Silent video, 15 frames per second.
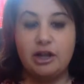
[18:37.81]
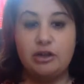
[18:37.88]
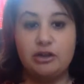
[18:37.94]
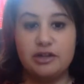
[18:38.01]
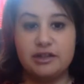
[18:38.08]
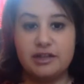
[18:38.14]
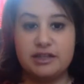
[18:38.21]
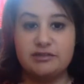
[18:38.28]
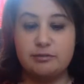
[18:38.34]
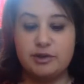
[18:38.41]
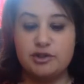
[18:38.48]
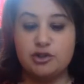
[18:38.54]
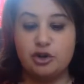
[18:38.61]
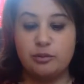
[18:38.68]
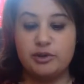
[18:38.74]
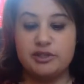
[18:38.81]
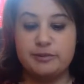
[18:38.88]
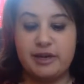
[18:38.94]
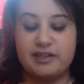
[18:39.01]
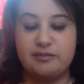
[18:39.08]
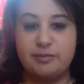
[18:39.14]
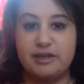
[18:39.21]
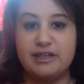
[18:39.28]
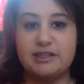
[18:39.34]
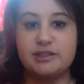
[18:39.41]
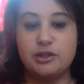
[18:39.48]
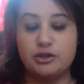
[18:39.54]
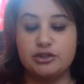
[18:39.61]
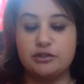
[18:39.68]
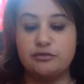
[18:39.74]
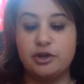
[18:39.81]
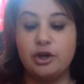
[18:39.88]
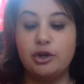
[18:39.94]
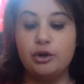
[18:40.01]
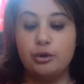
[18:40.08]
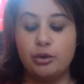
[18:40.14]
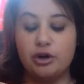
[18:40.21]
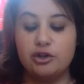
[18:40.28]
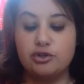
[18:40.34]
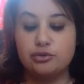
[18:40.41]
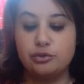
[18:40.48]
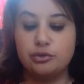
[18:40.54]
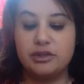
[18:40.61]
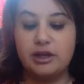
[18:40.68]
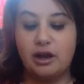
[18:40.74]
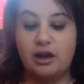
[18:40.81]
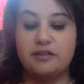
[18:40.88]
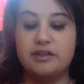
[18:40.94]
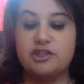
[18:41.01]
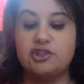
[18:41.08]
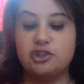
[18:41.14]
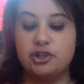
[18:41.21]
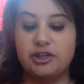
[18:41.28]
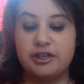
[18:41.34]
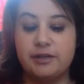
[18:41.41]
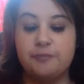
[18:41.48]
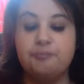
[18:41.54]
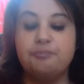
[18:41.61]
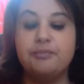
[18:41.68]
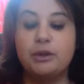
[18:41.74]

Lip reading: look at things from the soul perspective, because those of who are truly on this journey